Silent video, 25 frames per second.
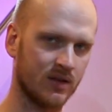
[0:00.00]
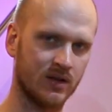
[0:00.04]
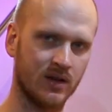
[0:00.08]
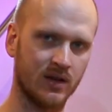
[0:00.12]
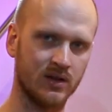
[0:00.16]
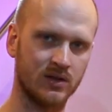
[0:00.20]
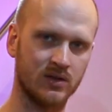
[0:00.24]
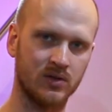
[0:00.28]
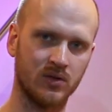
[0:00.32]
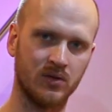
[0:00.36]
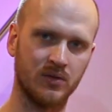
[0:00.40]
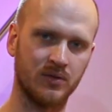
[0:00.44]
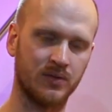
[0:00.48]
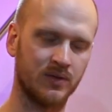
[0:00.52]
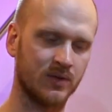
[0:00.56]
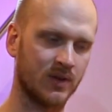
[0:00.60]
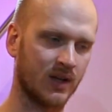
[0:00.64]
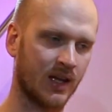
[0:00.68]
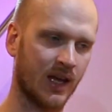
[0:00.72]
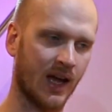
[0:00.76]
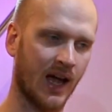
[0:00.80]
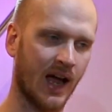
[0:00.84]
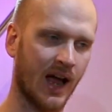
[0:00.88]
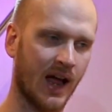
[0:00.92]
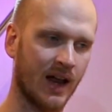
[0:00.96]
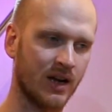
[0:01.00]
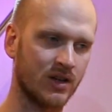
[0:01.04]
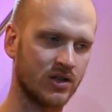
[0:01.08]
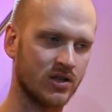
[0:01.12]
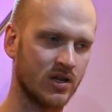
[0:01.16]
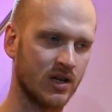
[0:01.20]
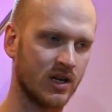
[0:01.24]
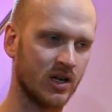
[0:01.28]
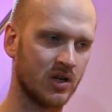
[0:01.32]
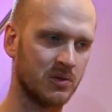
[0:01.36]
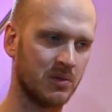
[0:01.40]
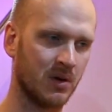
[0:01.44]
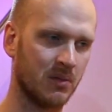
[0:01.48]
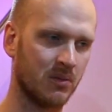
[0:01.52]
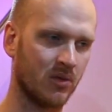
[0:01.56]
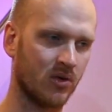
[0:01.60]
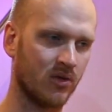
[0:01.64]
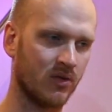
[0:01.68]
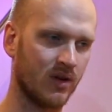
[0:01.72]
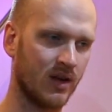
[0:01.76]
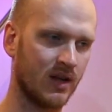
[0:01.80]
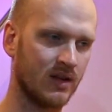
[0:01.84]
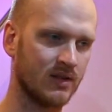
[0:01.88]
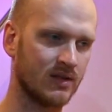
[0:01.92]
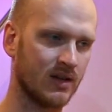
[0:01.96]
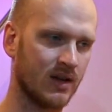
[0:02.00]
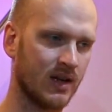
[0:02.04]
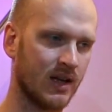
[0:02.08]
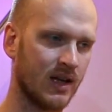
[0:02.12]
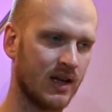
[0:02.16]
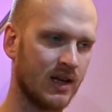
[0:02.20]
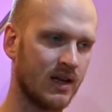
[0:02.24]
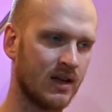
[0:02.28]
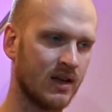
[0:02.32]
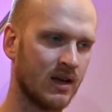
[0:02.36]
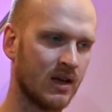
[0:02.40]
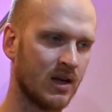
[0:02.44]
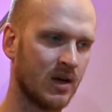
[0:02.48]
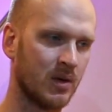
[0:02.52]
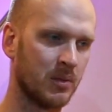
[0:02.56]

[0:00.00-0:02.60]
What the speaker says: does sort of catch a little bit more easily,